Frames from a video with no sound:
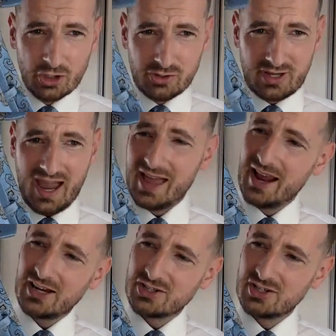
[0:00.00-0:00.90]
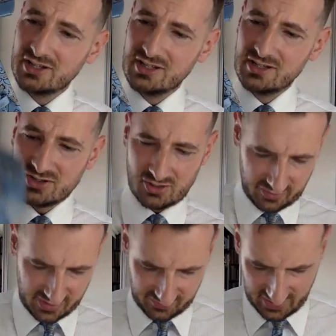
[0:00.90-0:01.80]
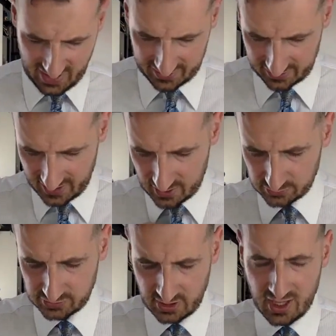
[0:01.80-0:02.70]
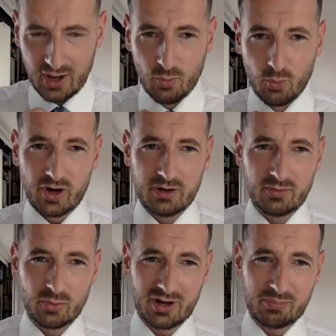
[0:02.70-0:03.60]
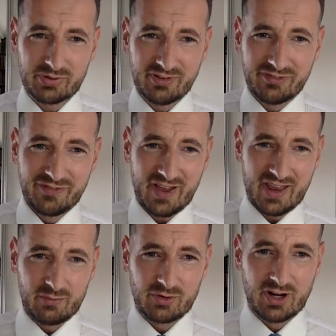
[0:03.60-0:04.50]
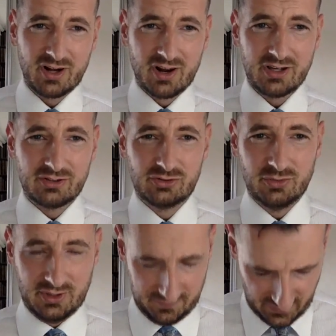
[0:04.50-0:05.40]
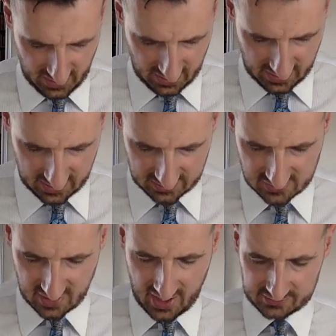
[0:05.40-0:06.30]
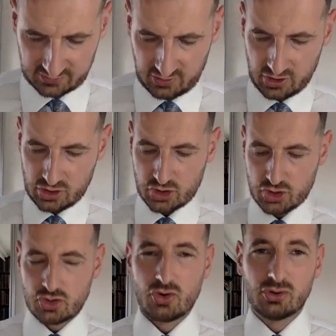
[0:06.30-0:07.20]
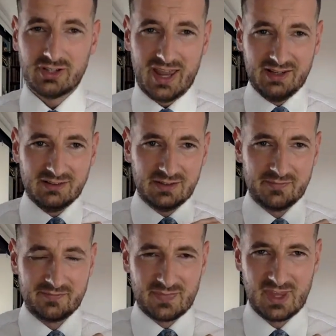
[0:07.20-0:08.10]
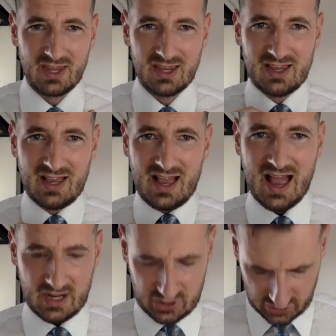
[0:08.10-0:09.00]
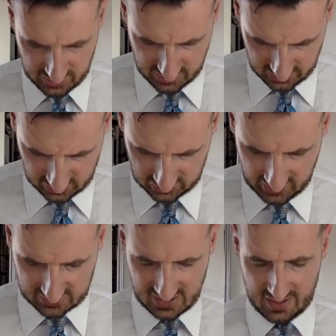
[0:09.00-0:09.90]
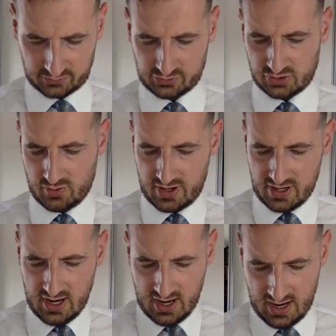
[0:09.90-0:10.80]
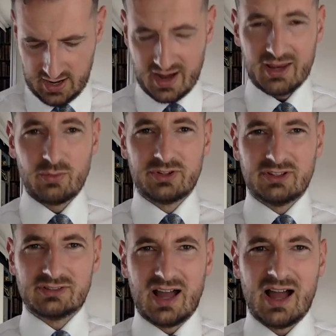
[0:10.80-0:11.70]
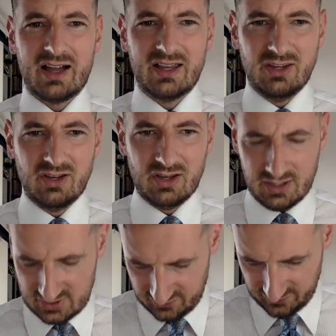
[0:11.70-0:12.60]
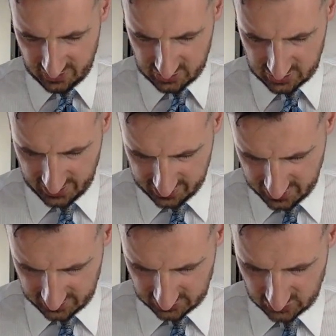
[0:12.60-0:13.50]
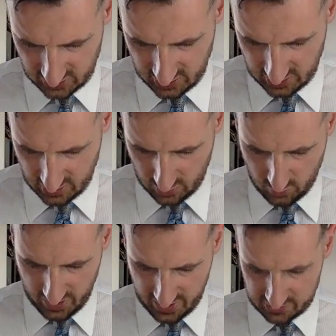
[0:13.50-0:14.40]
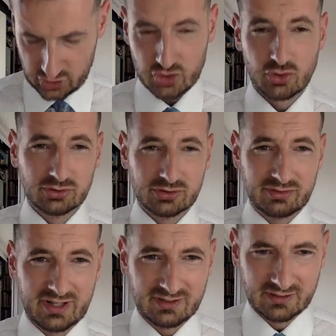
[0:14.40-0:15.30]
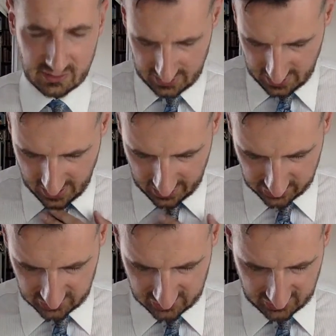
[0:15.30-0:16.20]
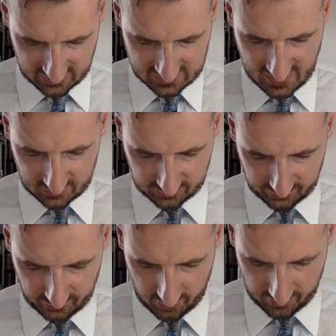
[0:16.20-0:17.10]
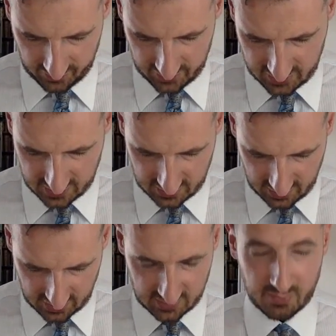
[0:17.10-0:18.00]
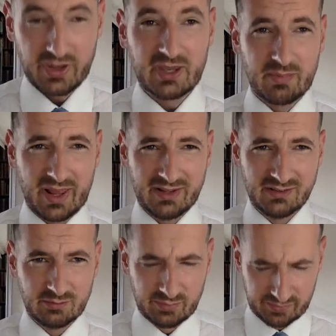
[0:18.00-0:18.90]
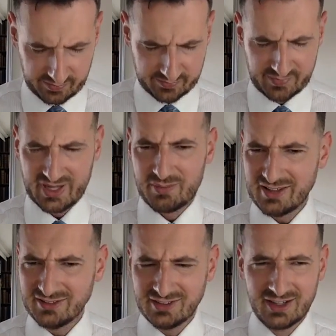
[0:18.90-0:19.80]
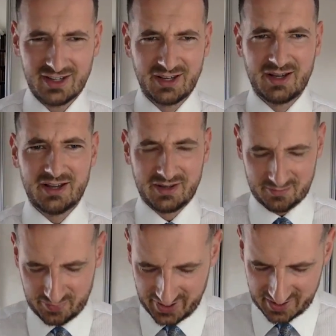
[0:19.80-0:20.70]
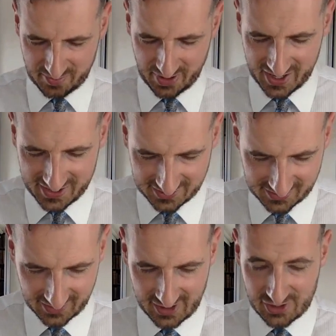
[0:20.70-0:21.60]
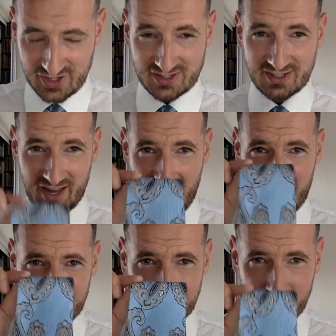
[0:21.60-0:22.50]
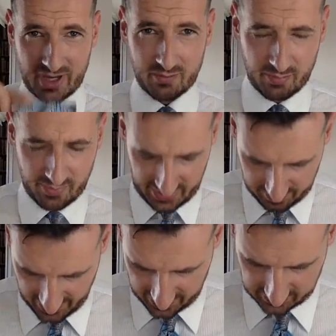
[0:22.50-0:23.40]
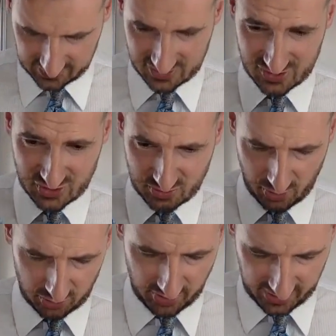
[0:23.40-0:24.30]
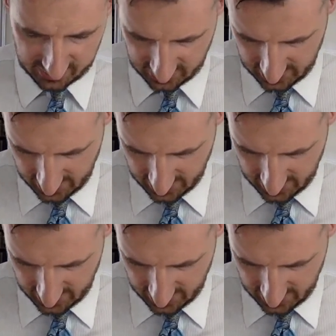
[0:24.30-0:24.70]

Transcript: You can actually sort of leave it hanging out. What I prefer and what I like doing is that the short end actually sticks out. So I like when the tie is finished like this, where the shorter end actually sticks out from the bigger blend. Bigger blend? Bigger blade. So that's the high, the big blade. This is a small blade.